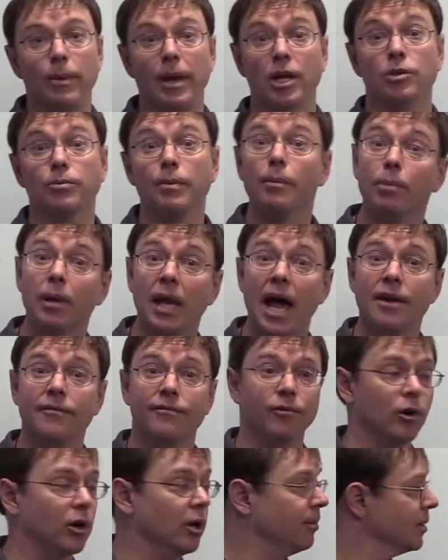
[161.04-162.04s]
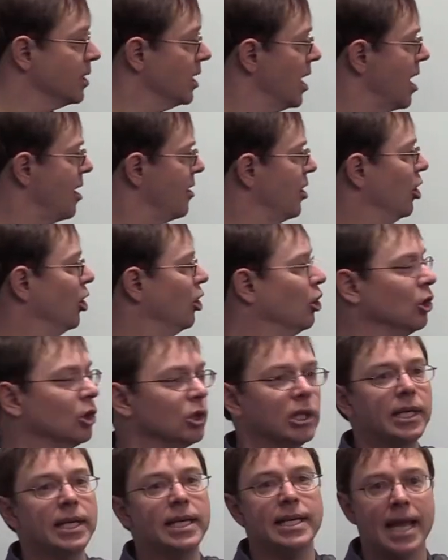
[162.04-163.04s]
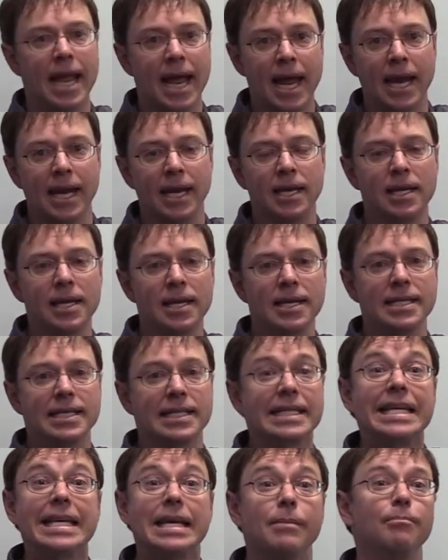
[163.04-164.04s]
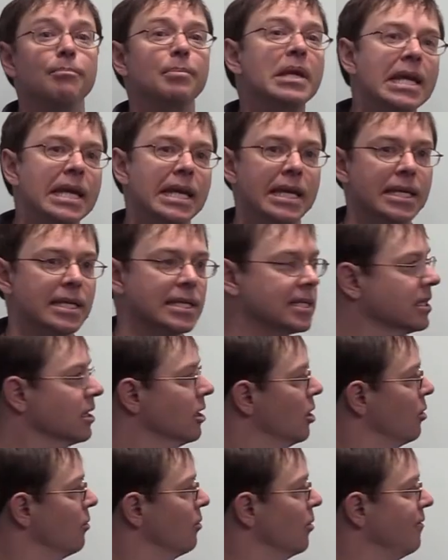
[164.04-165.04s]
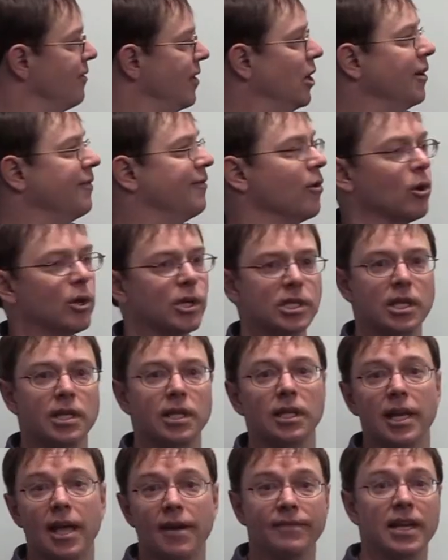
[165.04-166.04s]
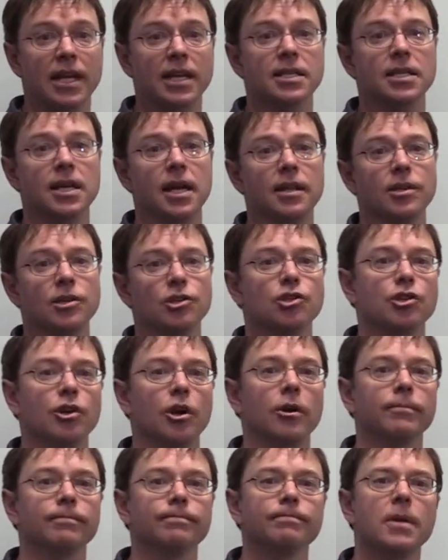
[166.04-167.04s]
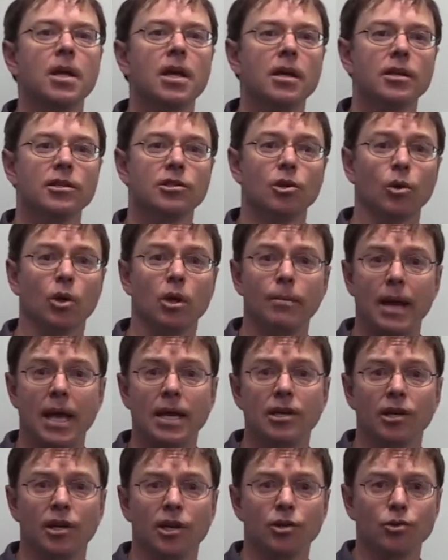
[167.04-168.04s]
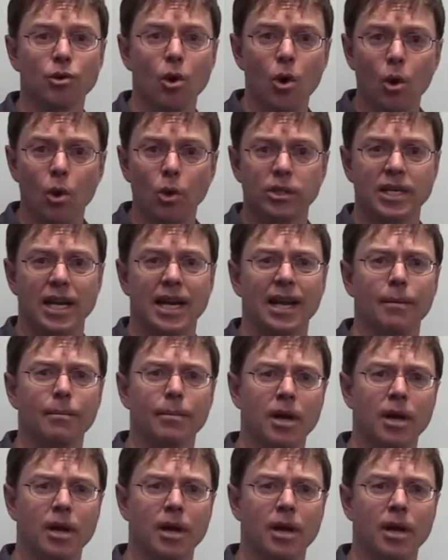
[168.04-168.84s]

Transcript: management platforms, a lot of the early day CMPs were very focused on the left-hand side of this chart. So command and control, setting up